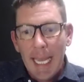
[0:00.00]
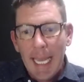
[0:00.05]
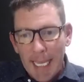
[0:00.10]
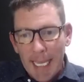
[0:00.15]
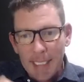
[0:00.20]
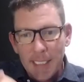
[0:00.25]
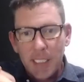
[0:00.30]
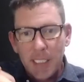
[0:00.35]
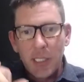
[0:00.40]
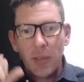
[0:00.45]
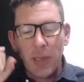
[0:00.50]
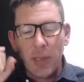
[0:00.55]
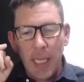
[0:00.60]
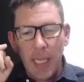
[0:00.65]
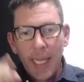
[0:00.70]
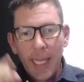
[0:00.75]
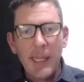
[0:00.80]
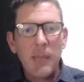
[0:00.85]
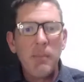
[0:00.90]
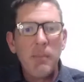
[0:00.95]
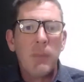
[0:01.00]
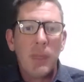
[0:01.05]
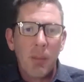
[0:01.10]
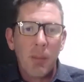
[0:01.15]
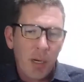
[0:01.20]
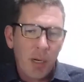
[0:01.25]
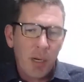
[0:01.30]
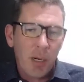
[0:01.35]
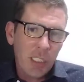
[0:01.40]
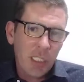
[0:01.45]
is to let the
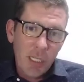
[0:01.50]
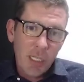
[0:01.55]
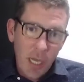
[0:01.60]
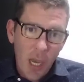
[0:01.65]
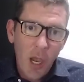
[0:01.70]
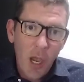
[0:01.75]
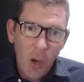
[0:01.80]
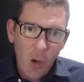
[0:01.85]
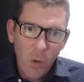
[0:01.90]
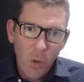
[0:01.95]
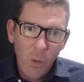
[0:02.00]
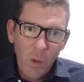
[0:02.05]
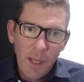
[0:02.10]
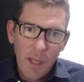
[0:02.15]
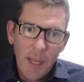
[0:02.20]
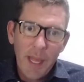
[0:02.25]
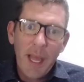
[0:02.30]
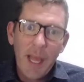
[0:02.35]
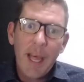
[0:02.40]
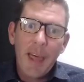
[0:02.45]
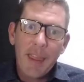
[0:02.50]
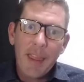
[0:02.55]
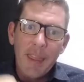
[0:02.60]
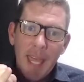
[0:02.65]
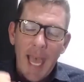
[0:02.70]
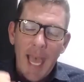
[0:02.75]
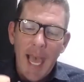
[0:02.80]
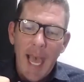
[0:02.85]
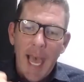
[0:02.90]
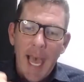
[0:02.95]
person know
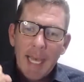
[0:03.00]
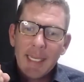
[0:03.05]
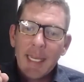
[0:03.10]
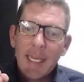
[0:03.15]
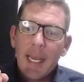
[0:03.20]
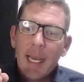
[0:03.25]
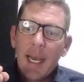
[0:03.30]
that